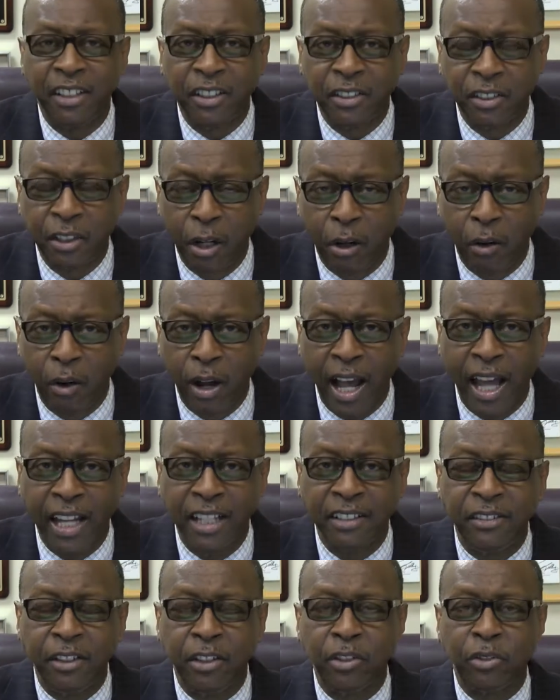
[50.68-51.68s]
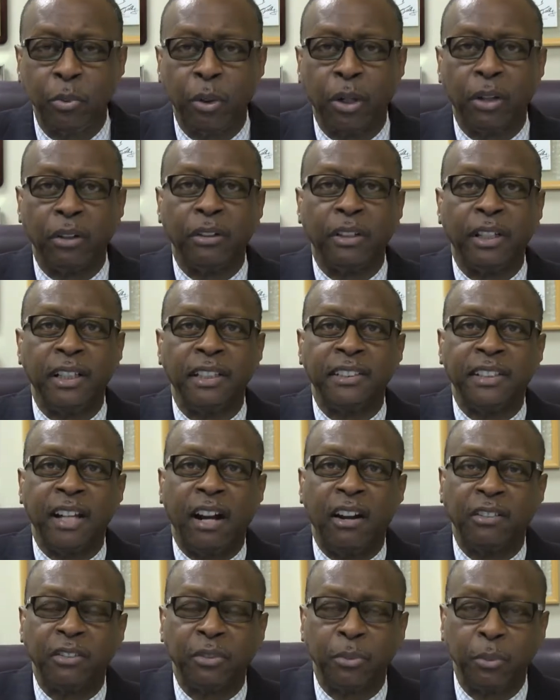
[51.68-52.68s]
go? How does this work? It
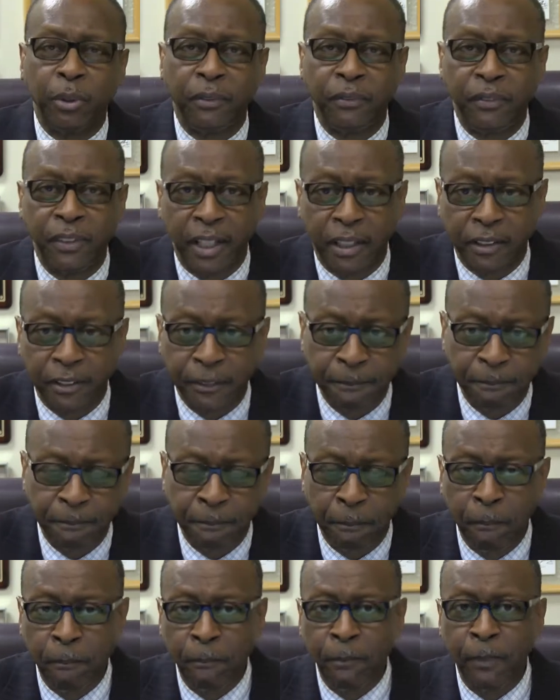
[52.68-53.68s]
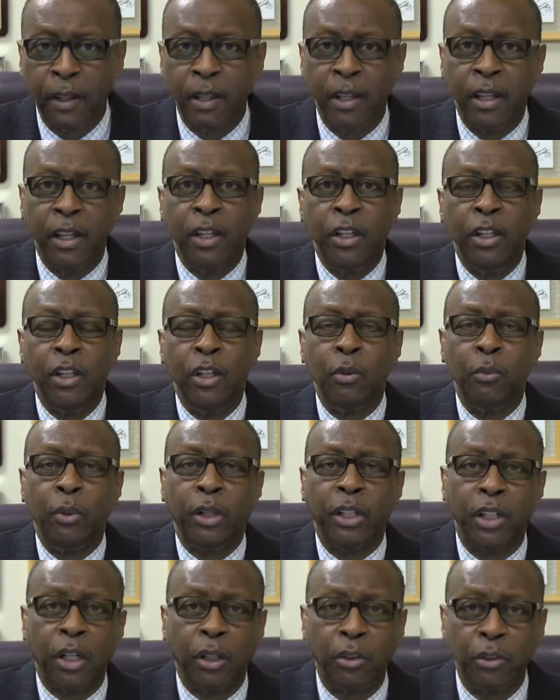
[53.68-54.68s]
starts with this. You
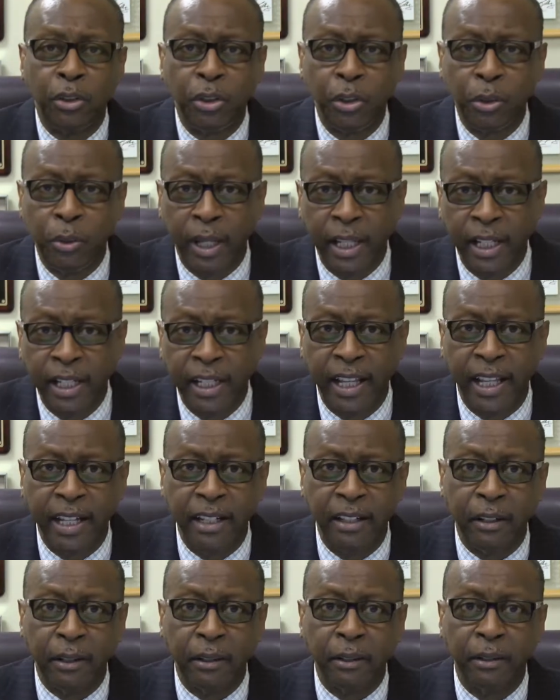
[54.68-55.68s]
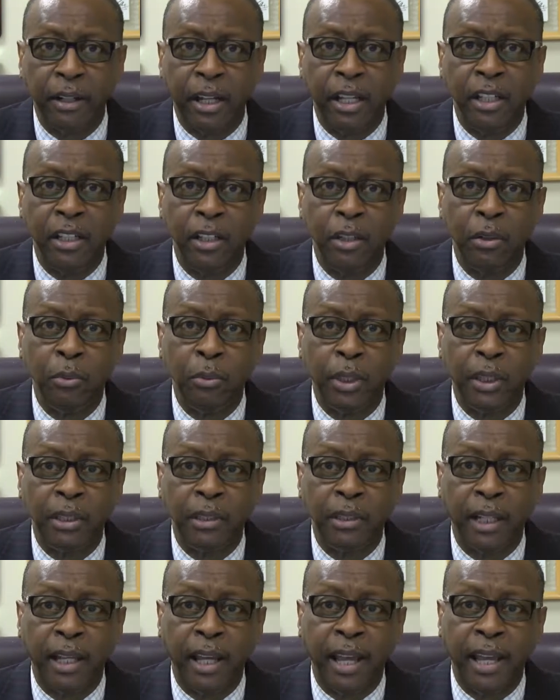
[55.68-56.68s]
would go to a lender and you
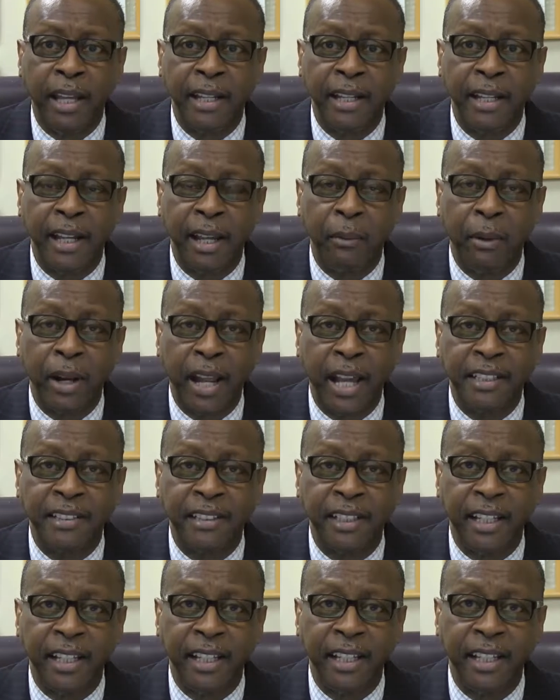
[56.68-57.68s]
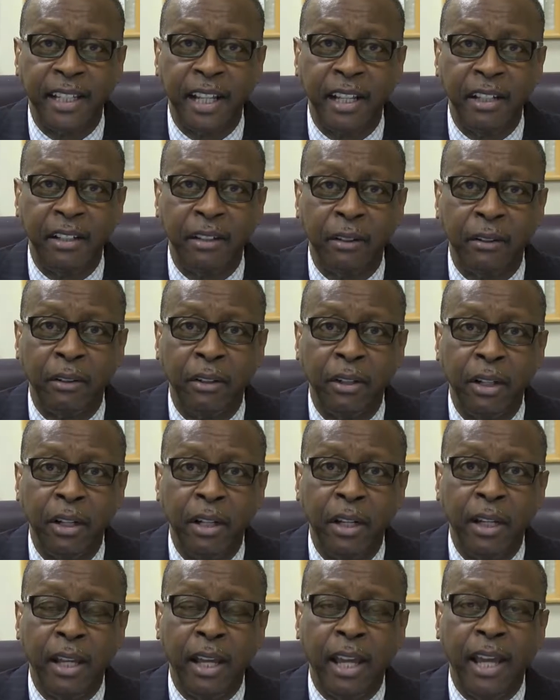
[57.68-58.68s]
would, and when I say lender,
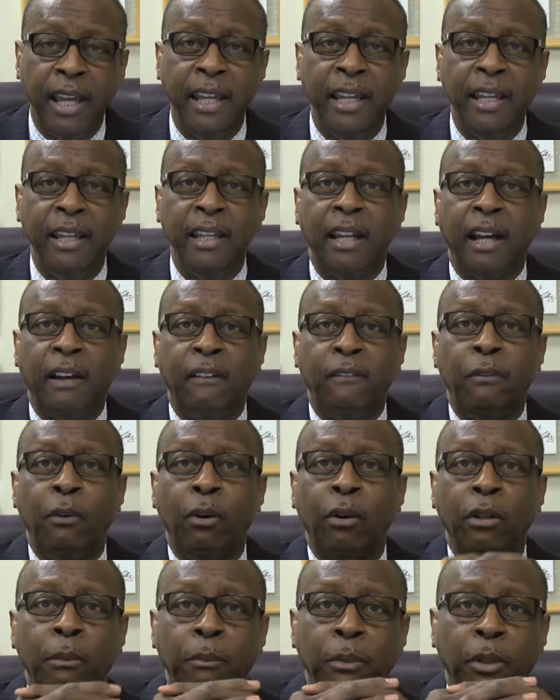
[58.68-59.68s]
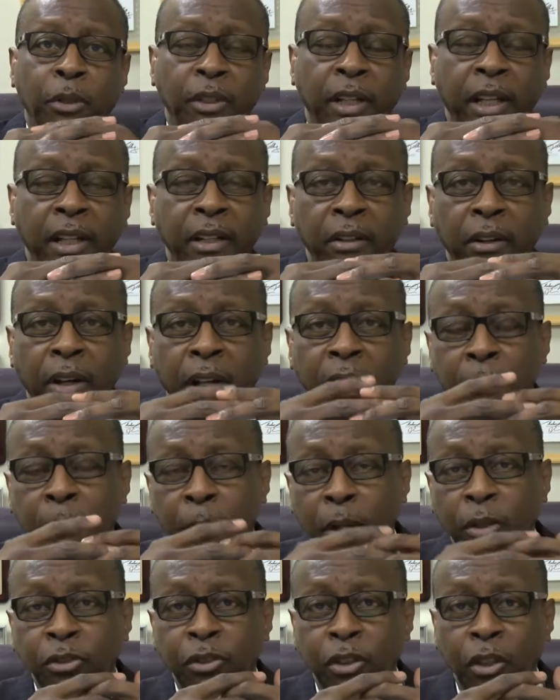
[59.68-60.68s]
a affordable lender, and
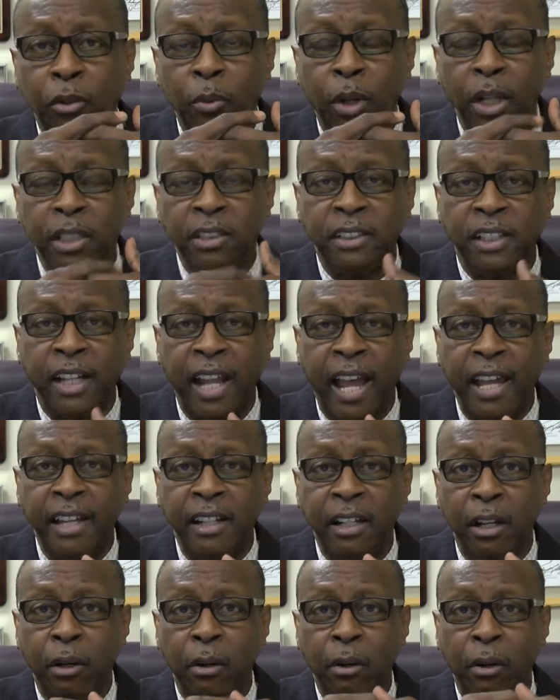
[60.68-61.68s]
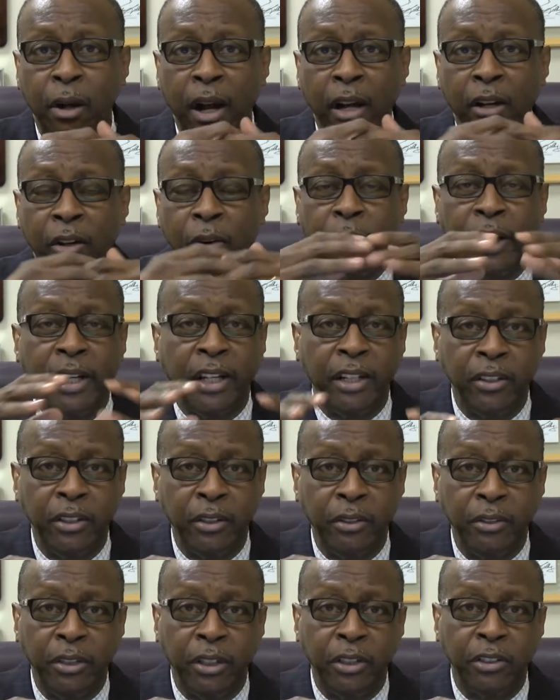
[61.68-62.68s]
most of the ones that I know are credit
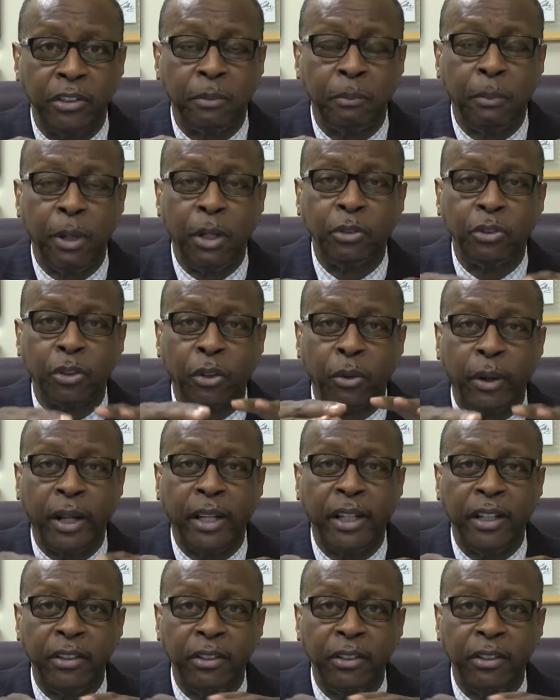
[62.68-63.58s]
unions. Most credit